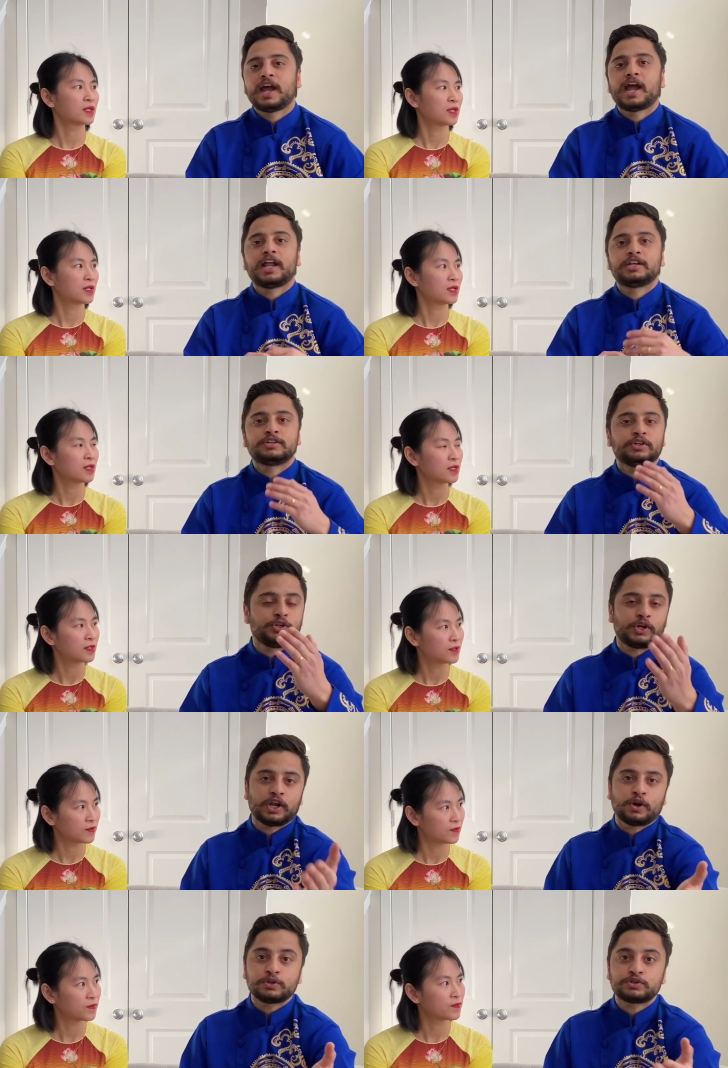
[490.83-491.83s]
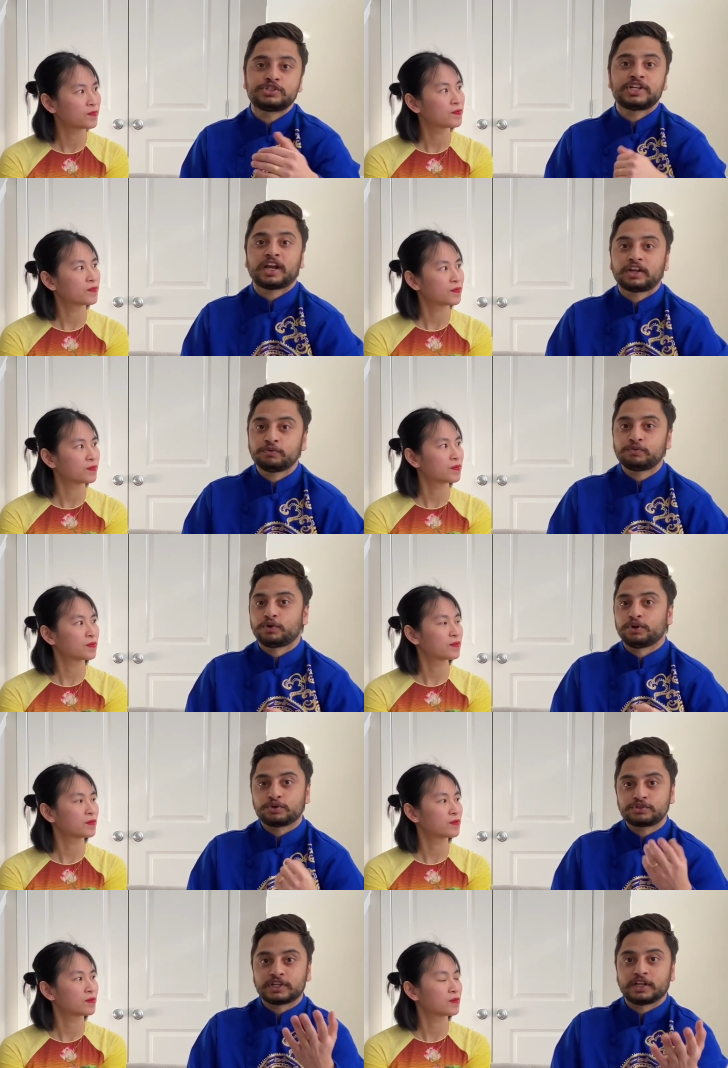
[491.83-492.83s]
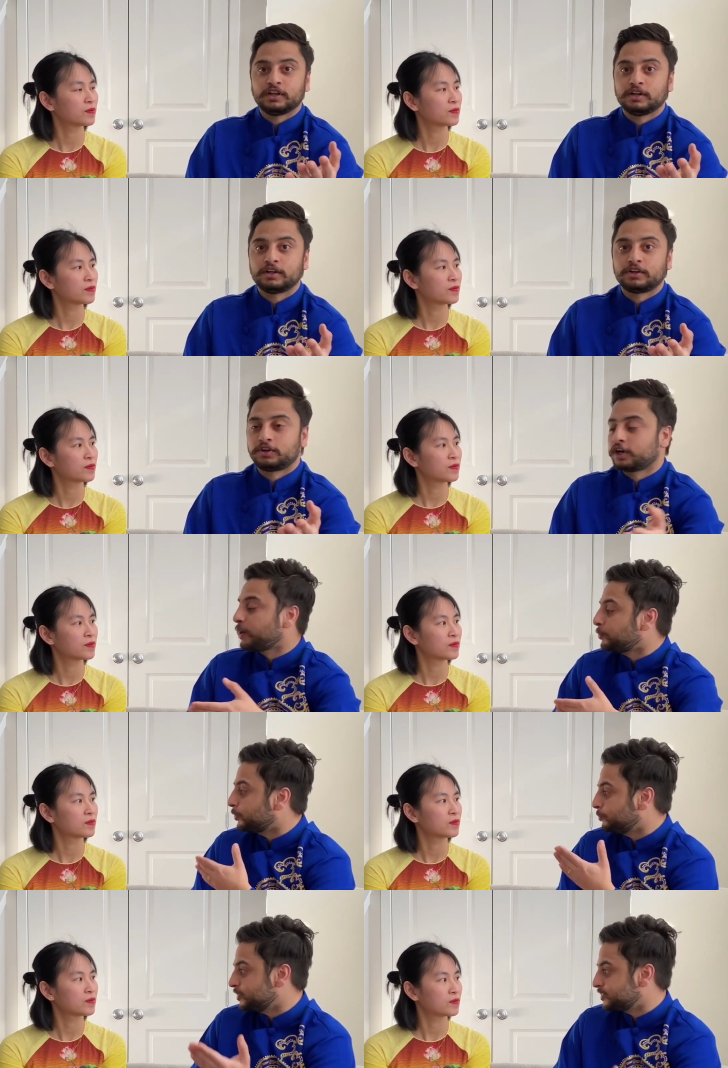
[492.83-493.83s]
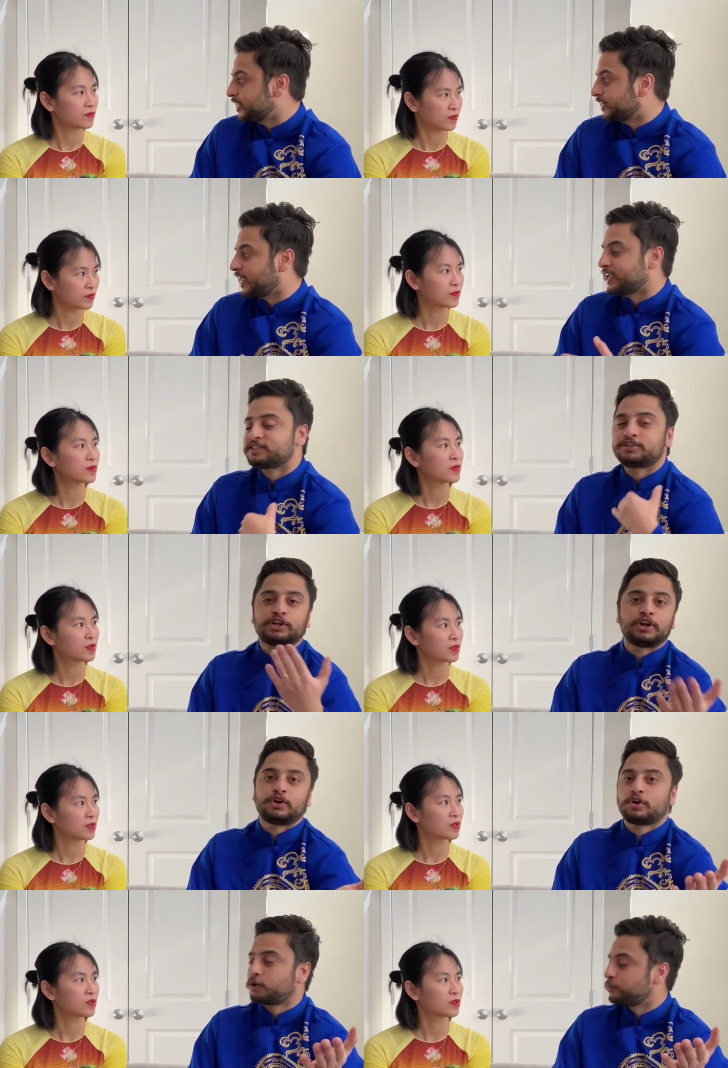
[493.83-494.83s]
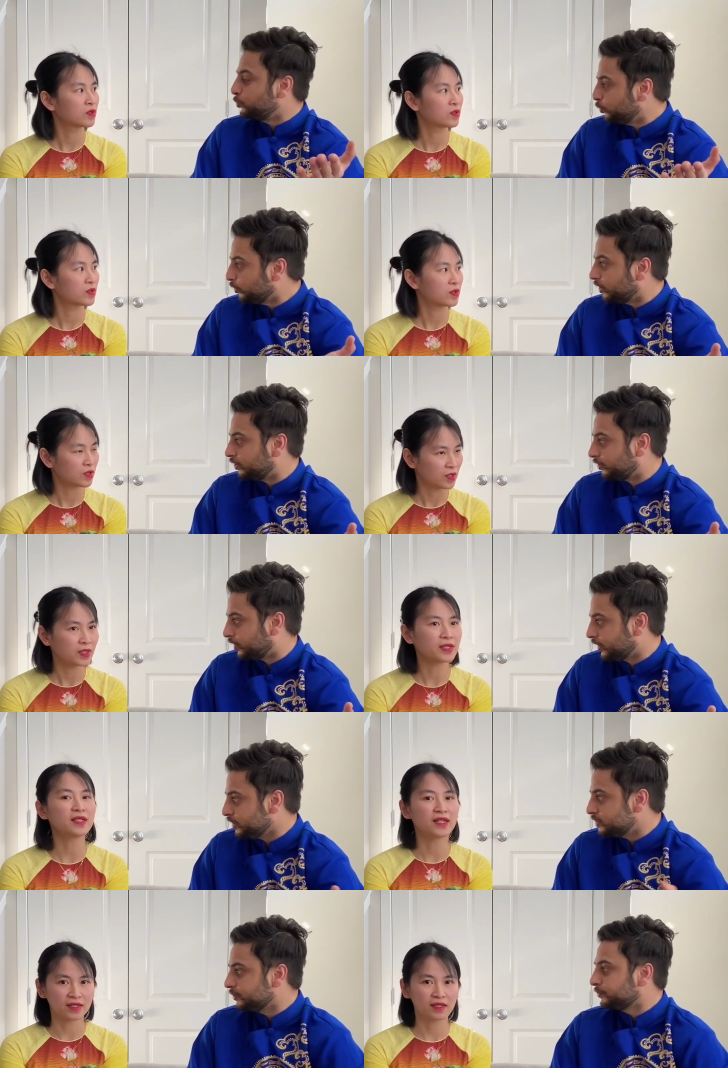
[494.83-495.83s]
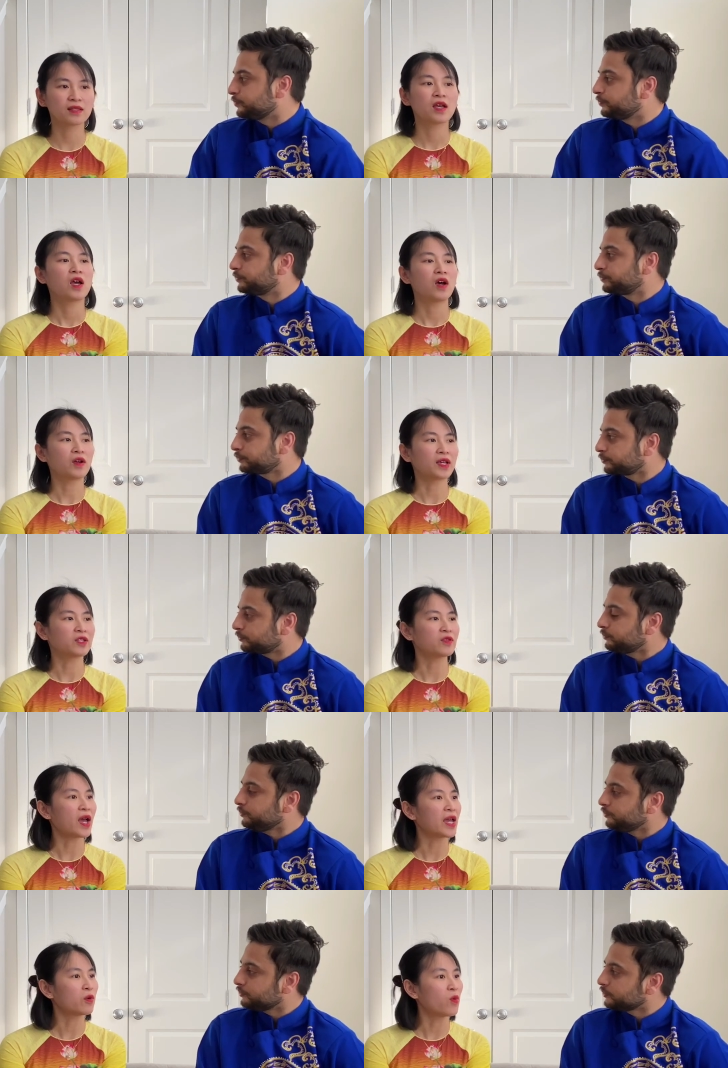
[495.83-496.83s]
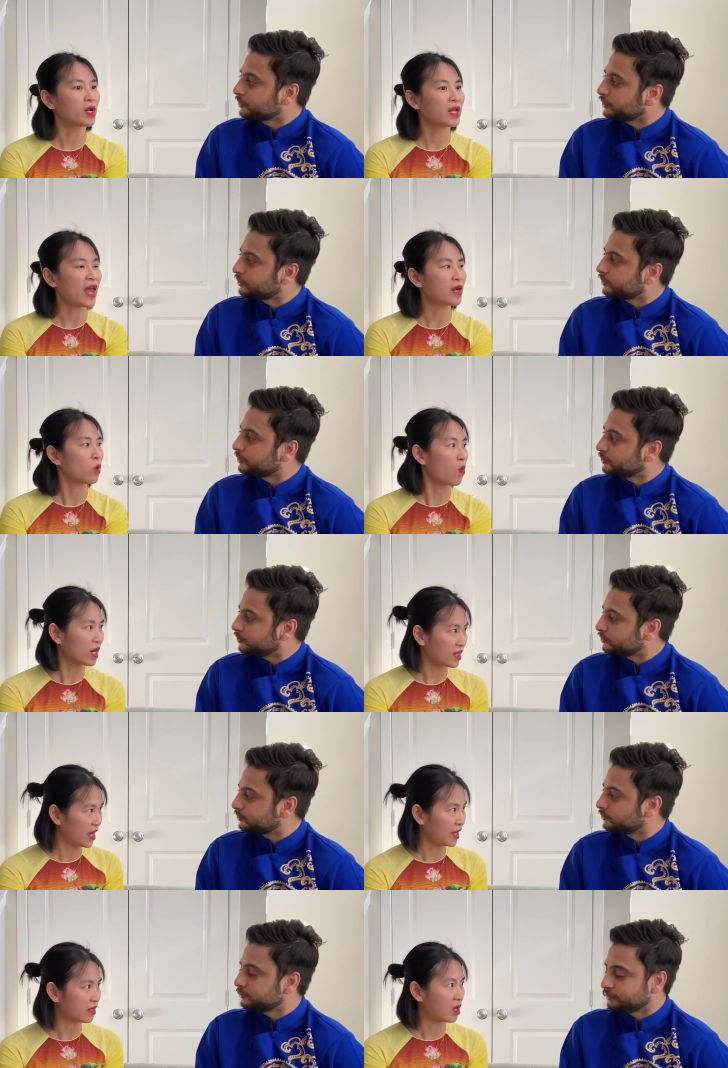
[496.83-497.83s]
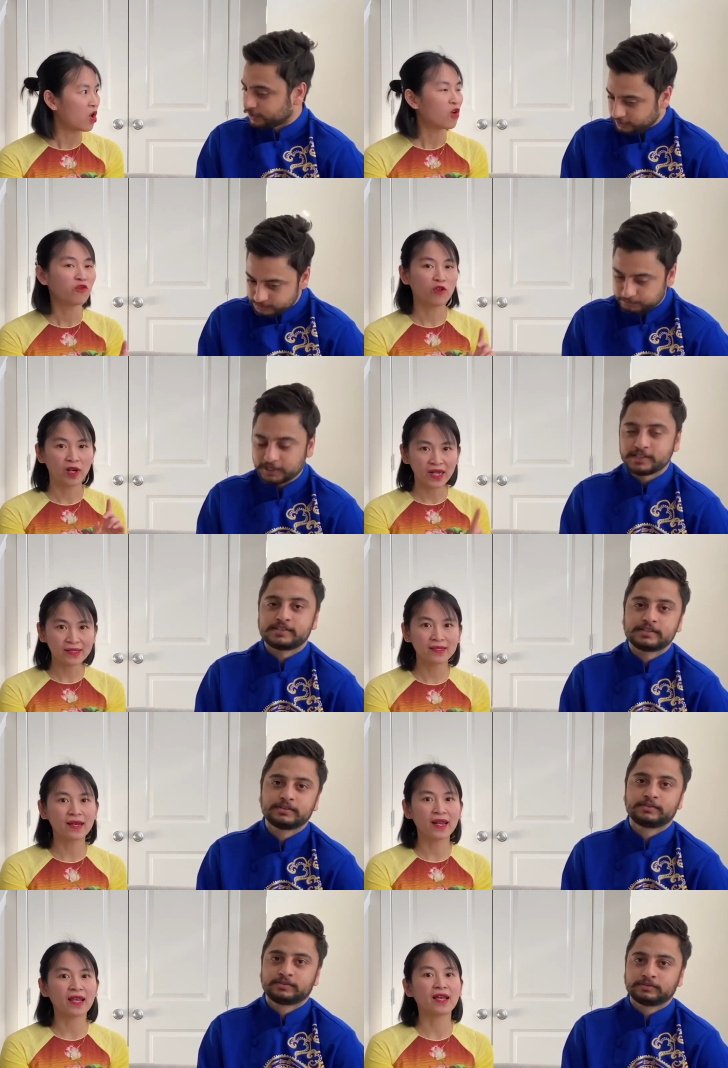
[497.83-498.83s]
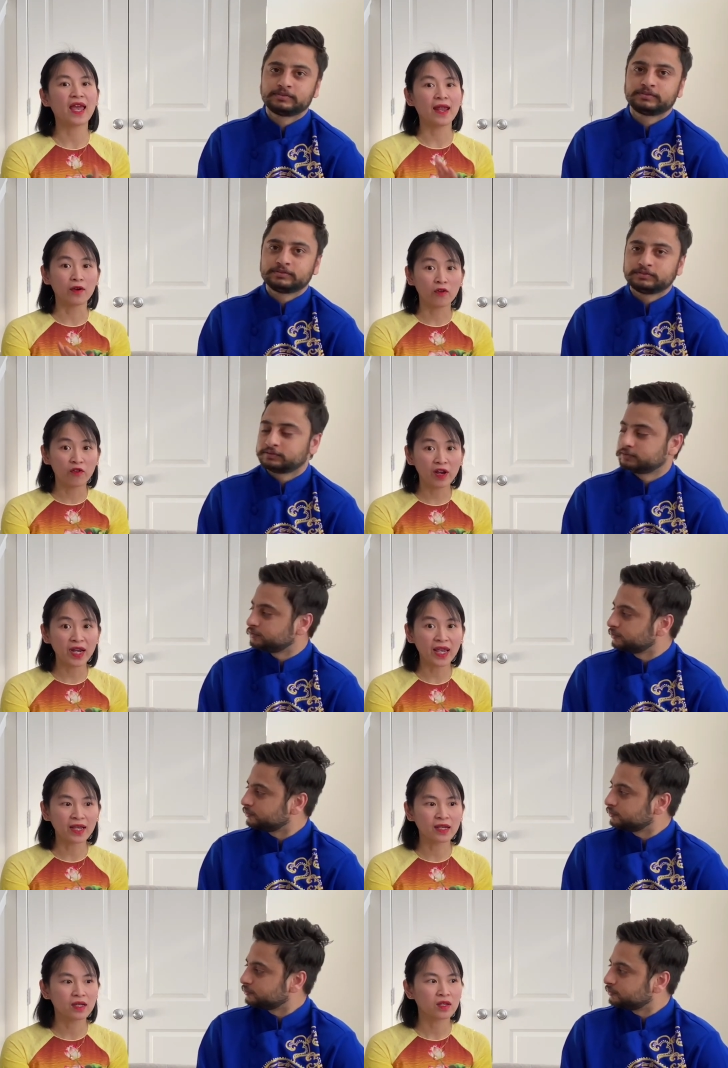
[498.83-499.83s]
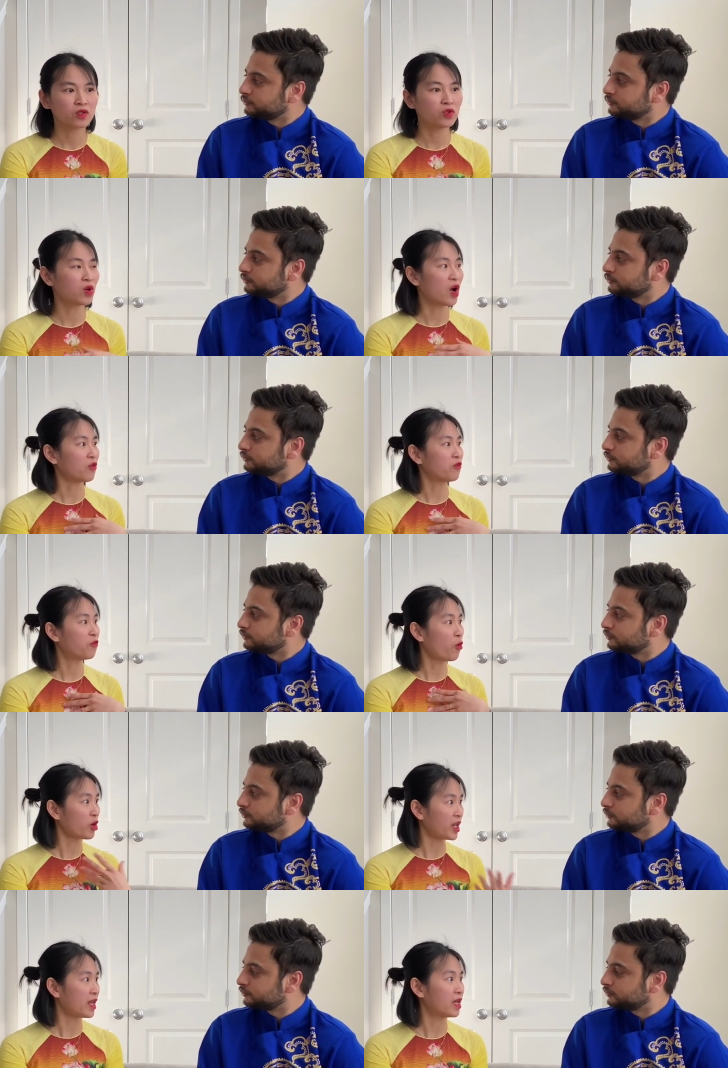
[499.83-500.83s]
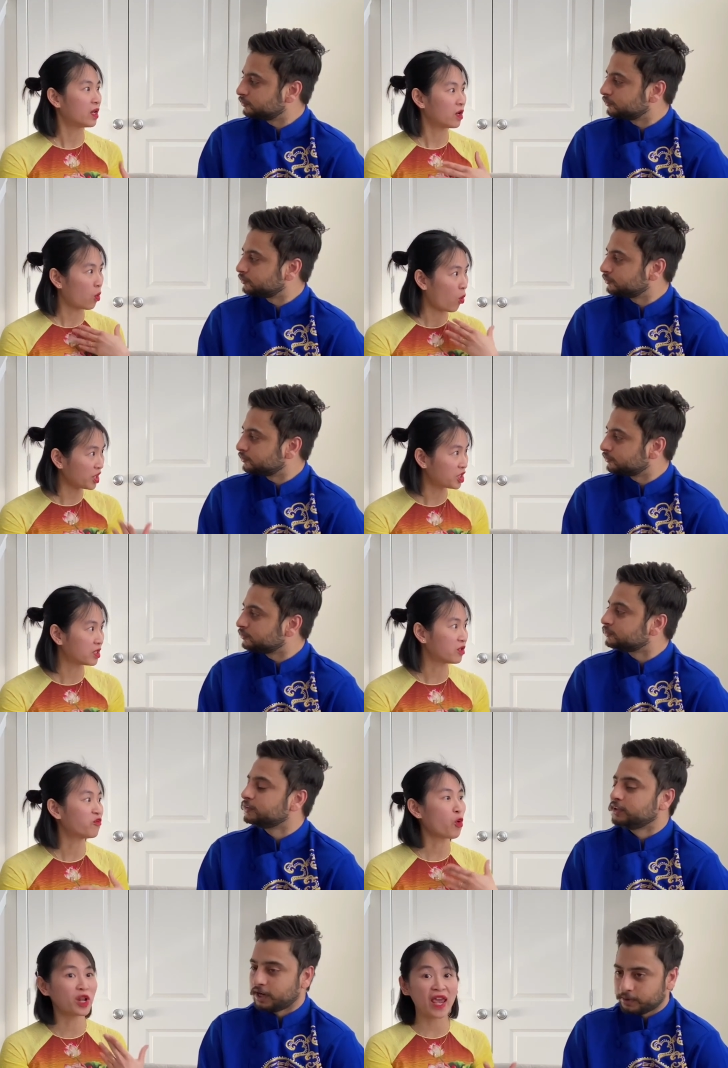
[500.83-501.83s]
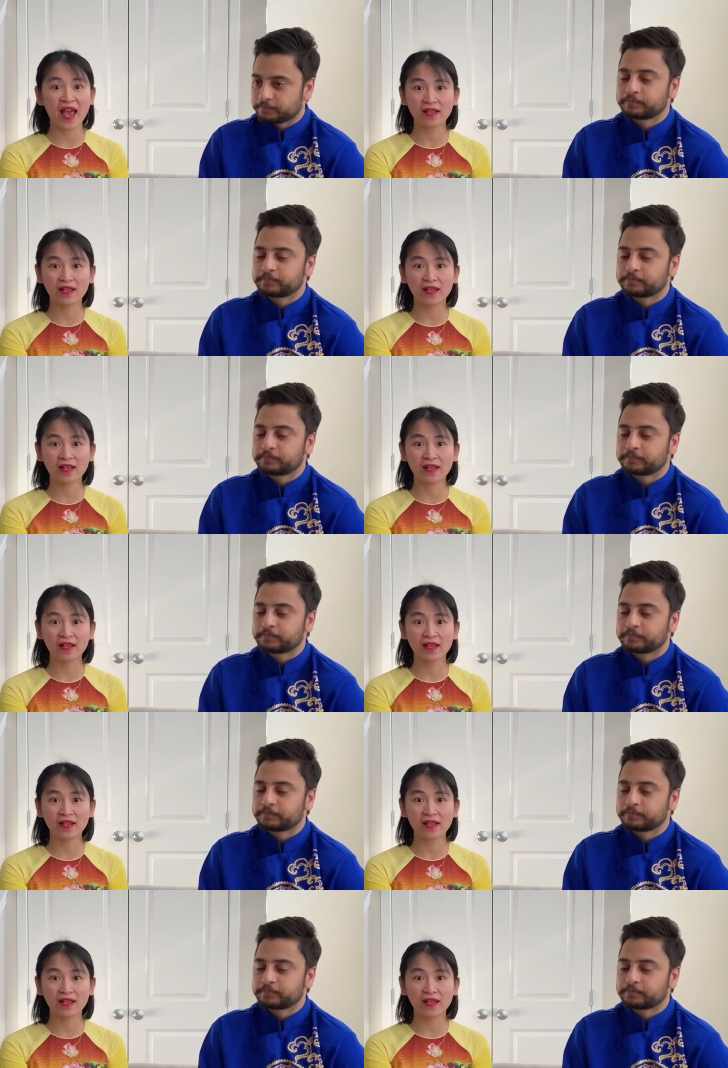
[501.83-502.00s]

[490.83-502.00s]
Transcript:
Speaker 1: and you can also check for your uh, grammar mistake like singular or plural right yes
Speaker 2: okay so i want to add one thing yes, for please. listening and reading you got 40 questions 40 yeah.